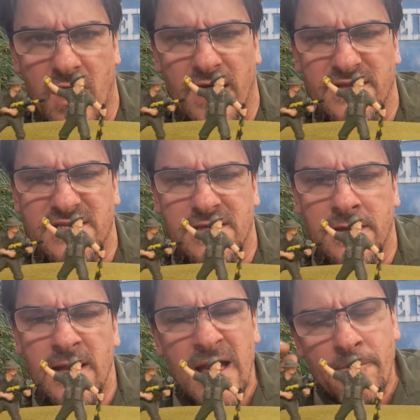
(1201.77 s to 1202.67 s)

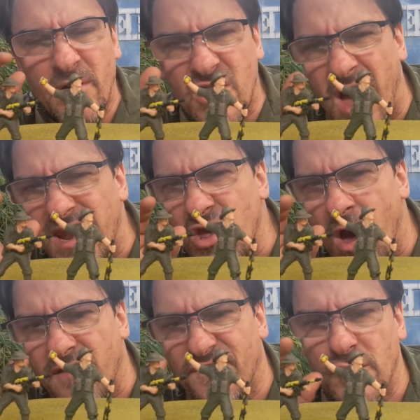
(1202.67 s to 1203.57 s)
guns, but kind of
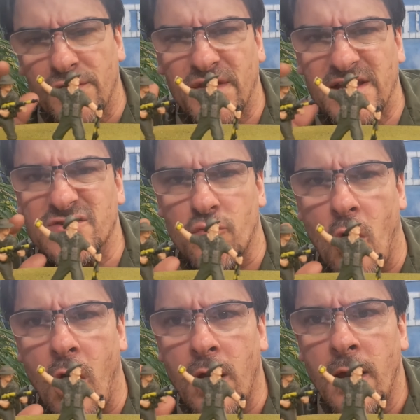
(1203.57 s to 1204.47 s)
got a few things
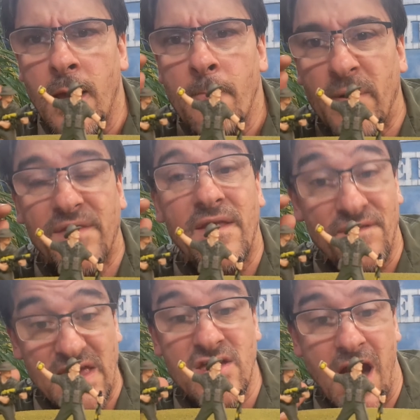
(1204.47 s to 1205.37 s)
wrong. But
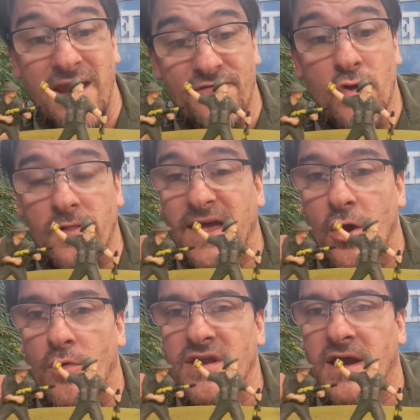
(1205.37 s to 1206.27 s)
they kind of look like
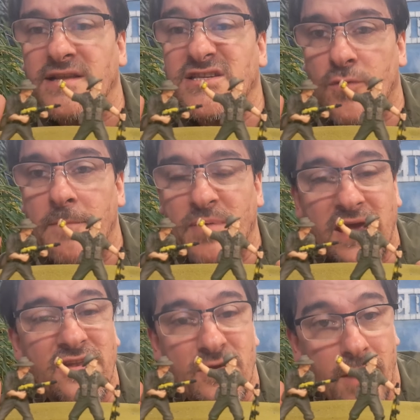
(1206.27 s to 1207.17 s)
Owen guns, so I
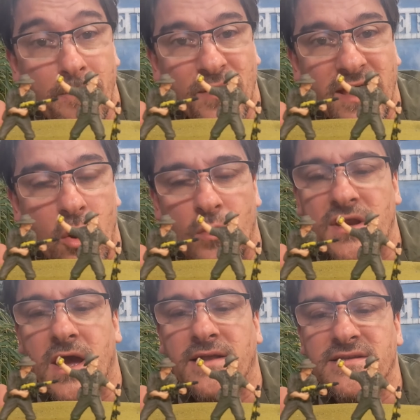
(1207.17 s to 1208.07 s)
painted them up like Owen
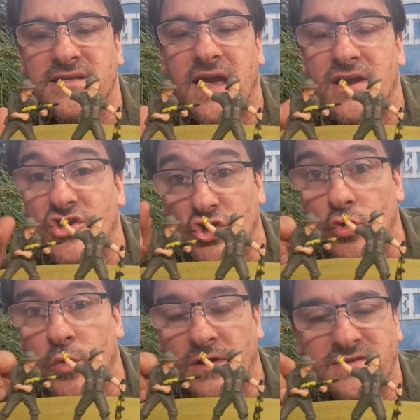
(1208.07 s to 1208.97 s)
guns, and you
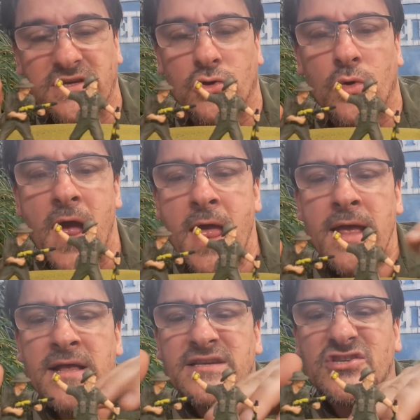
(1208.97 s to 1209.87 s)
will too.
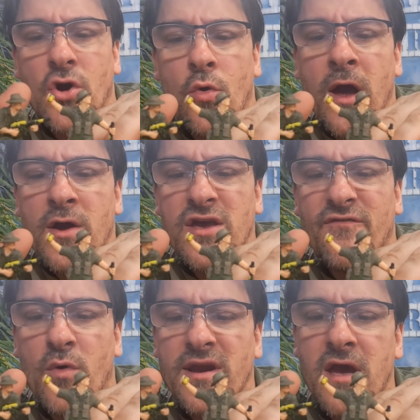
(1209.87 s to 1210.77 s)
So you
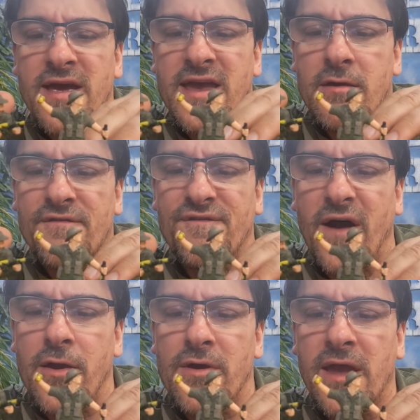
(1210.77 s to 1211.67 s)
have one guy here
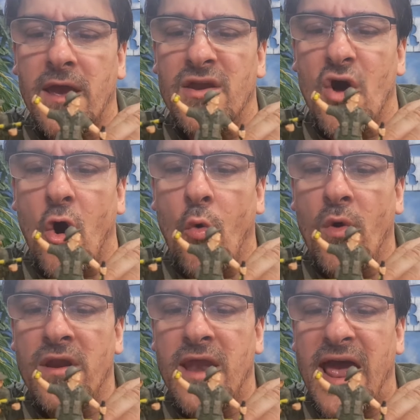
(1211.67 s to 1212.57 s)
firing an
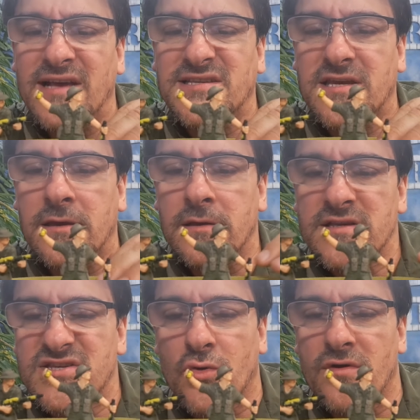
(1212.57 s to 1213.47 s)
Owen-esque
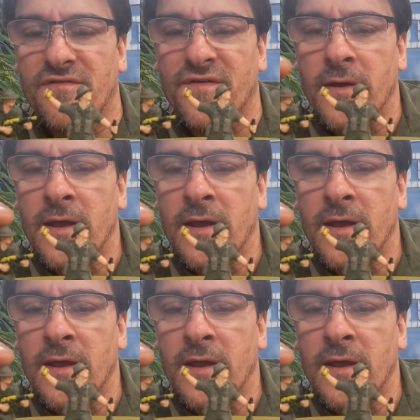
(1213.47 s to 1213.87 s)
sort of